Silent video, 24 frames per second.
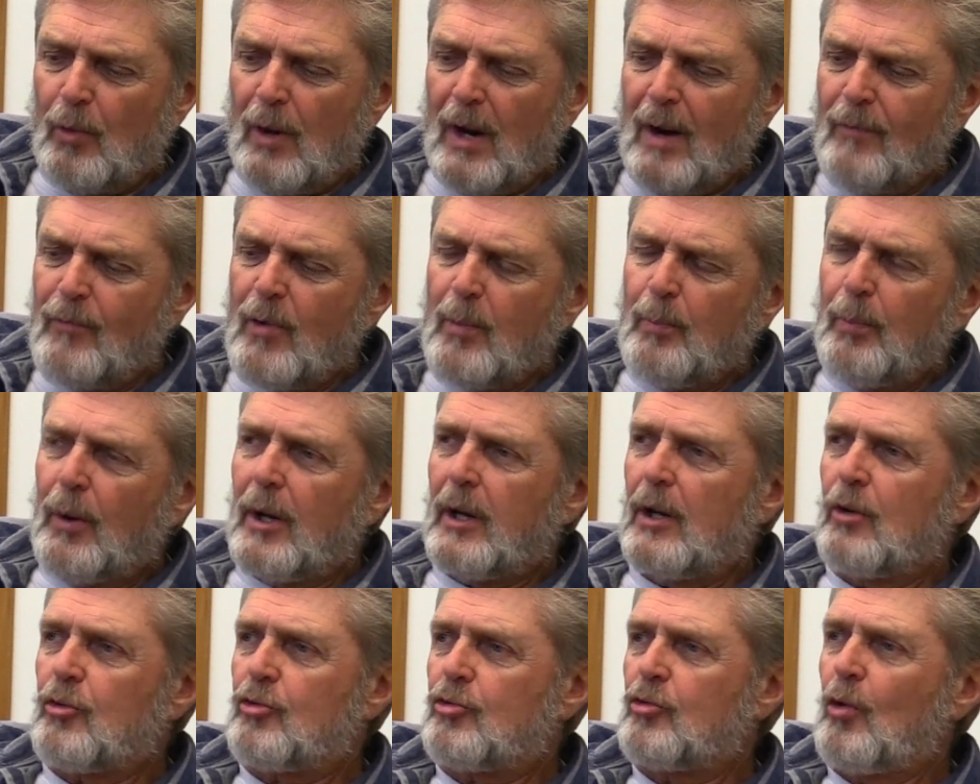
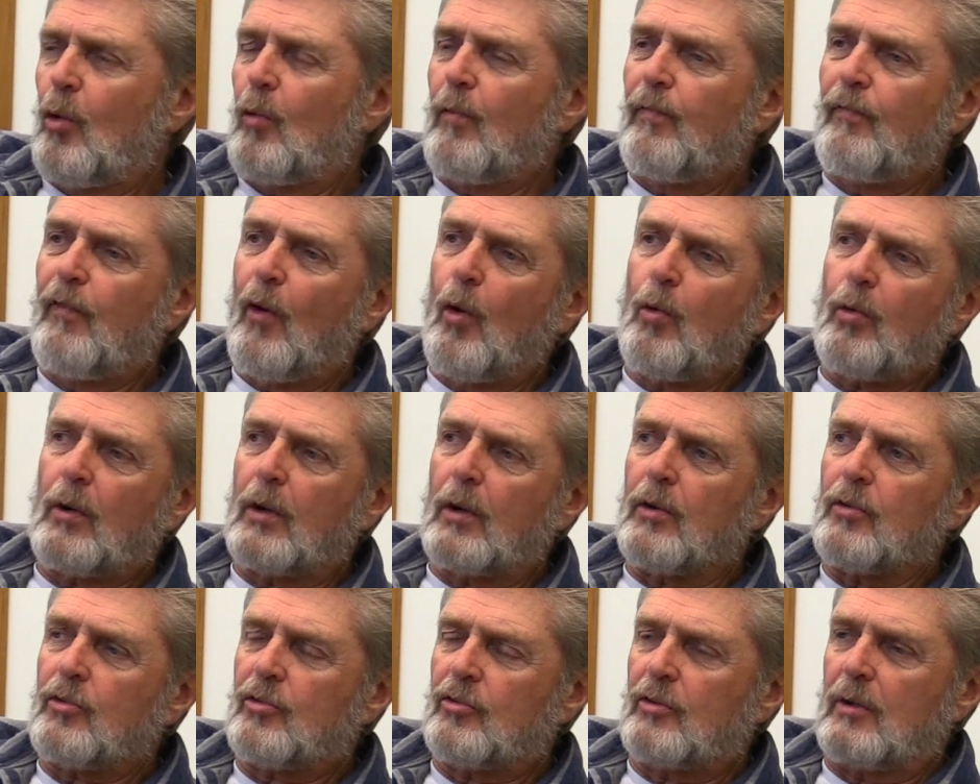Everybody is so
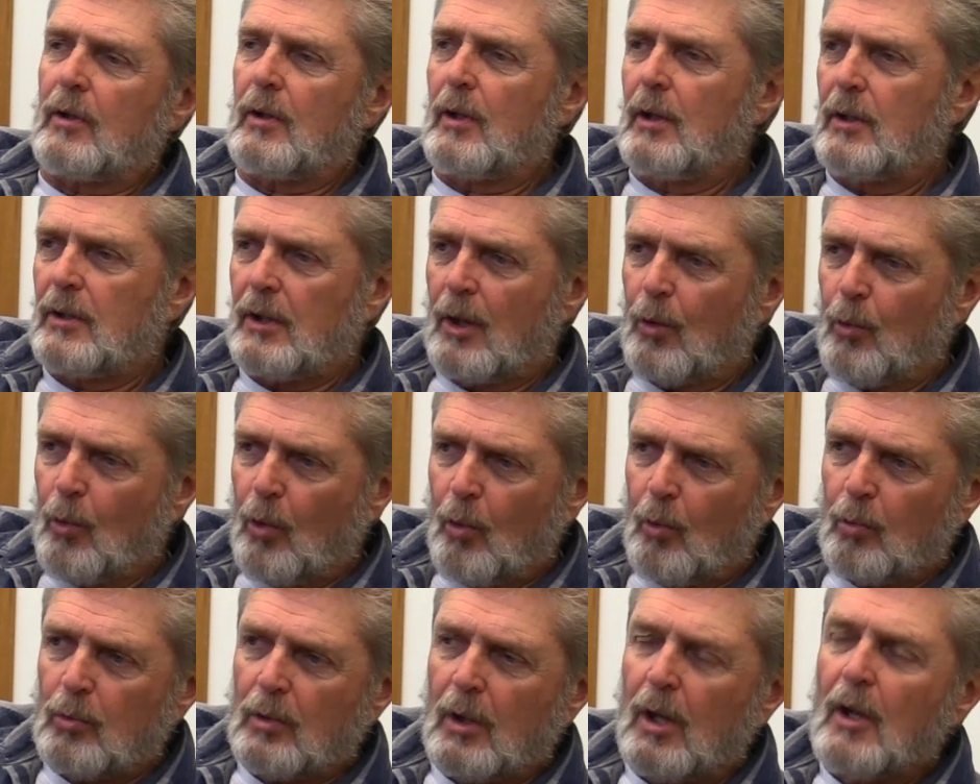focused in their
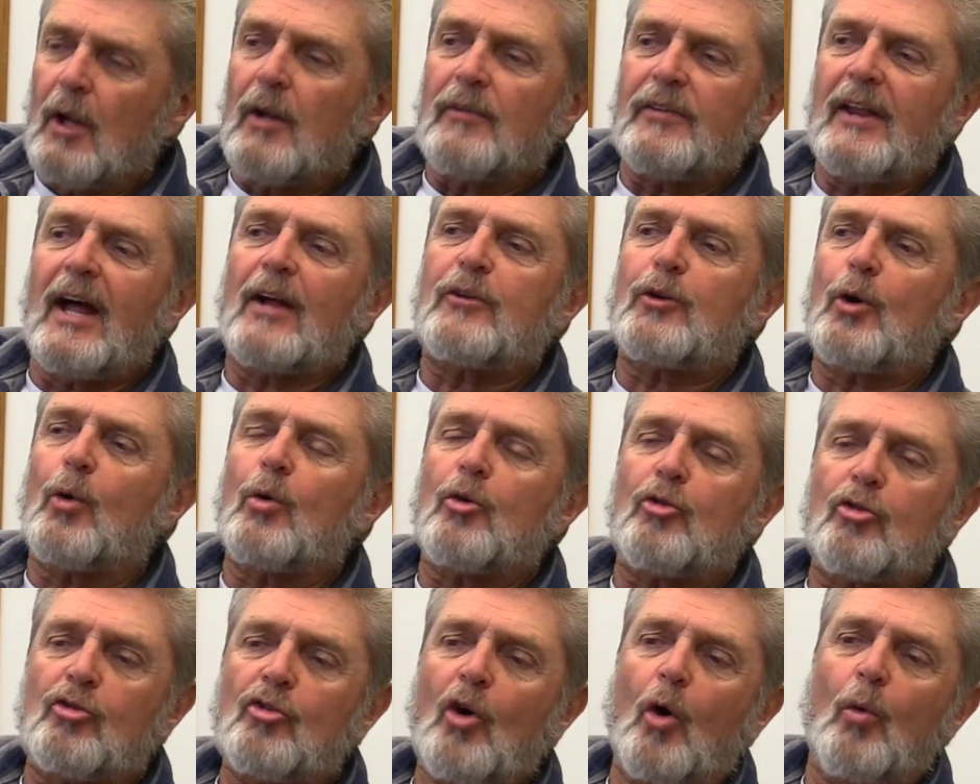own that there are
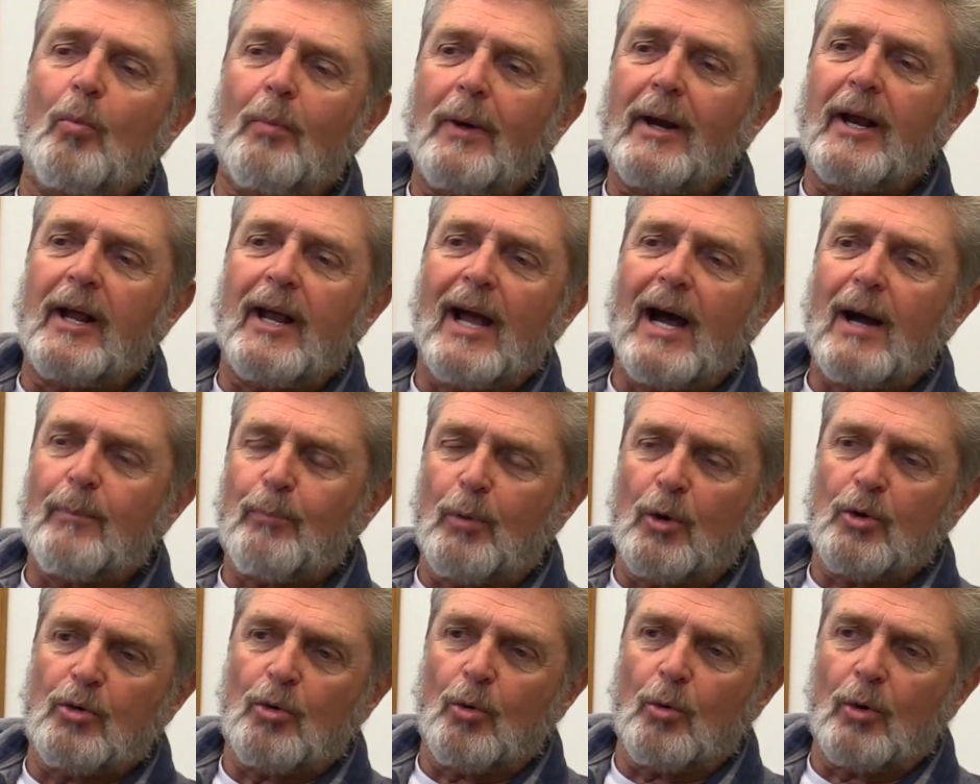so many
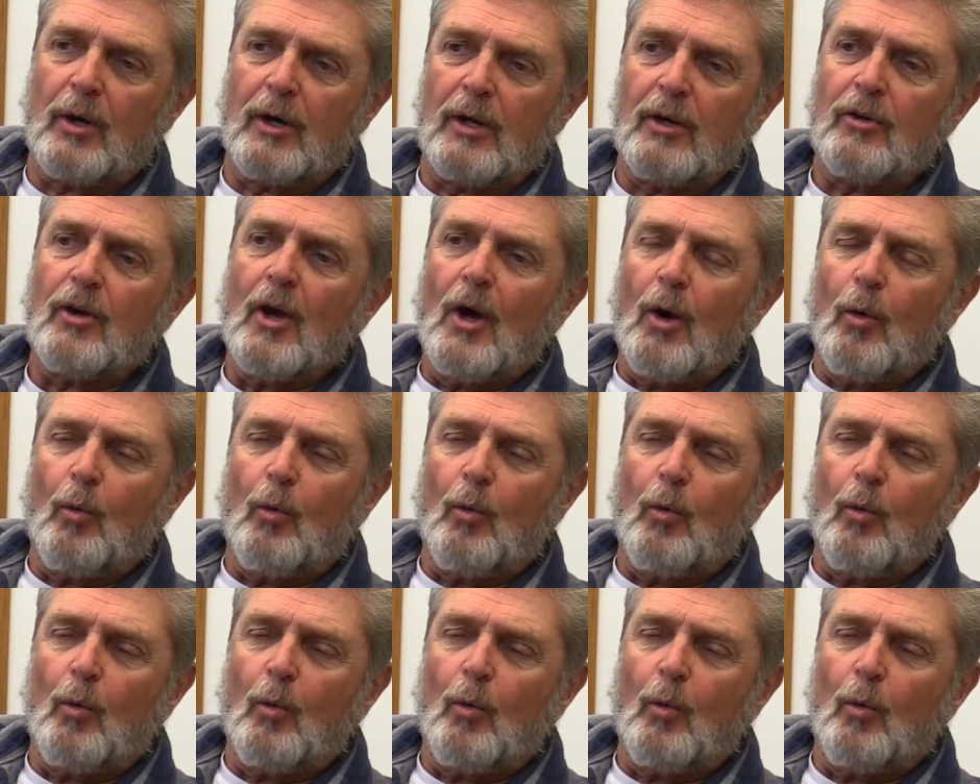opportunities.